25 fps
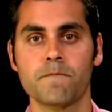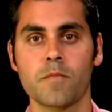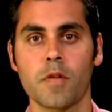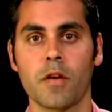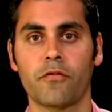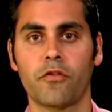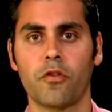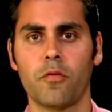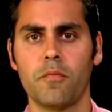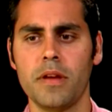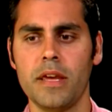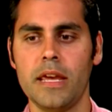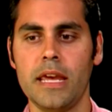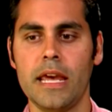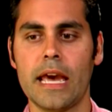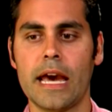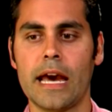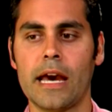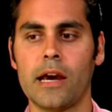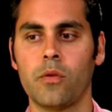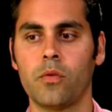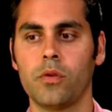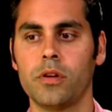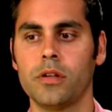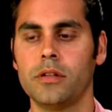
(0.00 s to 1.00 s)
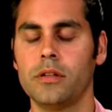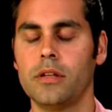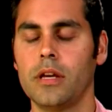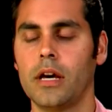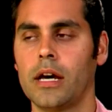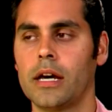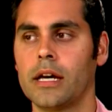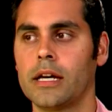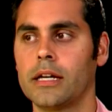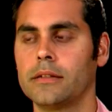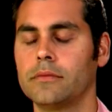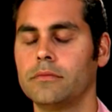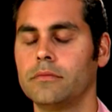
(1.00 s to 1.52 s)
For me, I would
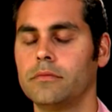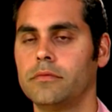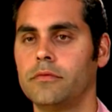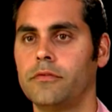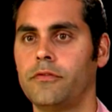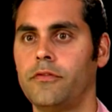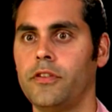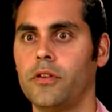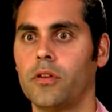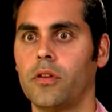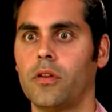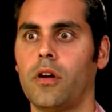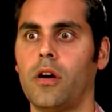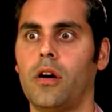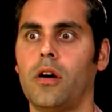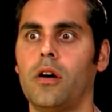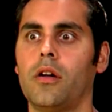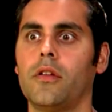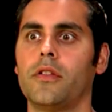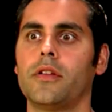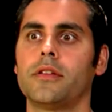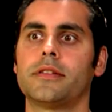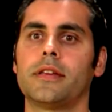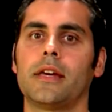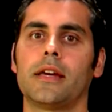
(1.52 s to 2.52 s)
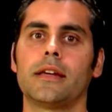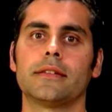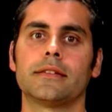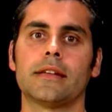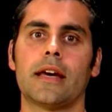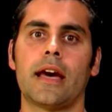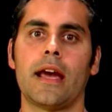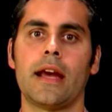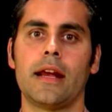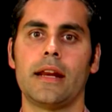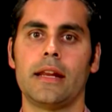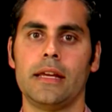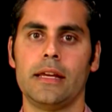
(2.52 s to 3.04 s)
feel all this
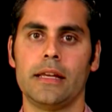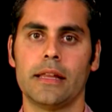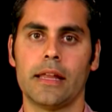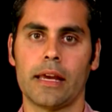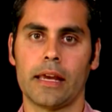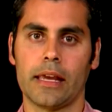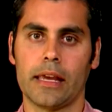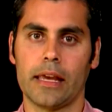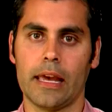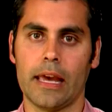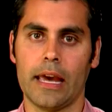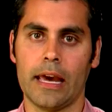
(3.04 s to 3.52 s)
anxiety like